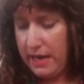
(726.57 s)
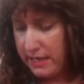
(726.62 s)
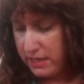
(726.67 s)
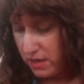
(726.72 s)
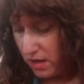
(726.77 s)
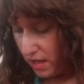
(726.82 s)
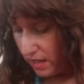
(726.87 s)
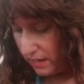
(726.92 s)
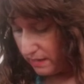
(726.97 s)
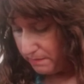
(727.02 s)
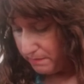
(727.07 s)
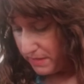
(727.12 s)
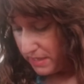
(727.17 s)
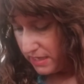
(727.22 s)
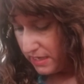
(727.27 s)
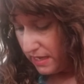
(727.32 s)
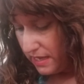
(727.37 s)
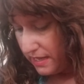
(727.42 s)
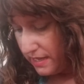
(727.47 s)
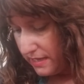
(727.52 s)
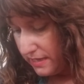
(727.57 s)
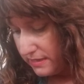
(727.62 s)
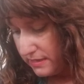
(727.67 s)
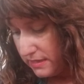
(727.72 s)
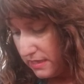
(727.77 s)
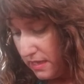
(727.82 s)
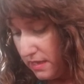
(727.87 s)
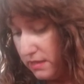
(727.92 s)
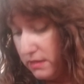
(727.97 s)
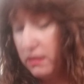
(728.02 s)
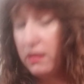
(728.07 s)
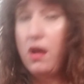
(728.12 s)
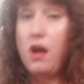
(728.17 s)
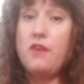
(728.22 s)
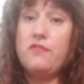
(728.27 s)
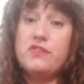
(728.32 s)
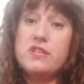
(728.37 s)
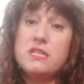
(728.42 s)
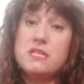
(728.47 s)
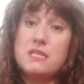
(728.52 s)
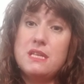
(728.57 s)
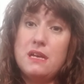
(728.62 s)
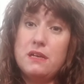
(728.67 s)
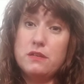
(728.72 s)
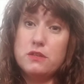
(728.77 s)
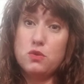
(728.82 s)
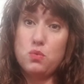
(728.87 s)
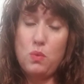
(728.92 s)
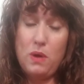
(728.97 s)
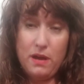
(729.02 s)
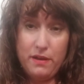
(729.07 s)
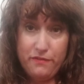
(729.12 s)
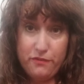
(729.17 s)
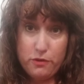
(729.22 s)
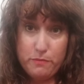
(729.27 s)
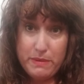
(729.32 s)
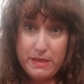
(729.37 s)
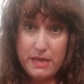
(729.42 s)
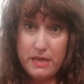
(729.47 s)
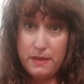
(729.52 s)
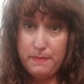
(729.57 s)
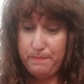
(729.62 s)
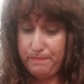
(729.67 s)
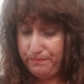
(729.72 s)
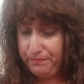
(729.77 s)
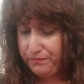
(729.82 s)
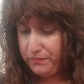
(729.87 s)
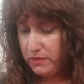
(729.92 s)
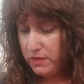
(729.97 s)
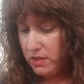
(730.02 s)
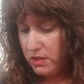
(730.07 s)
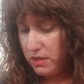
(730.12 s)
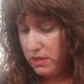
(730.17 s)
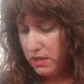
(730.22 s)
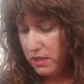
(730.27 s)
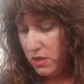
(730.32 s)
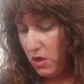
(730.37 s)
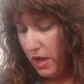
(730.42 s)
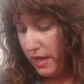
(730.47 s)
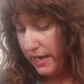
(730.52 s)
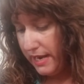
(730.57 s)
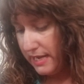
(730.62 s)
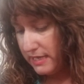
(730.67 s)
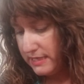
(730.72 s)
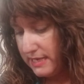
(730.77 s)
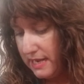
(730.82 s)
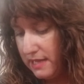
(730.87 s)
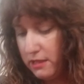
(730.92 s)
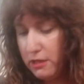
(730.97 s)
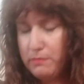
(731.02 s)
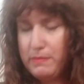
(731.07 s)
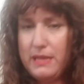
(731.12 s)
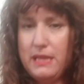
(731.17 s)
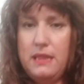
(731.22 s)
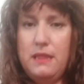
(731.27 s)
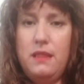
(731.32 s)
I got it because Loft sells well for me. Not Ann Taylor, but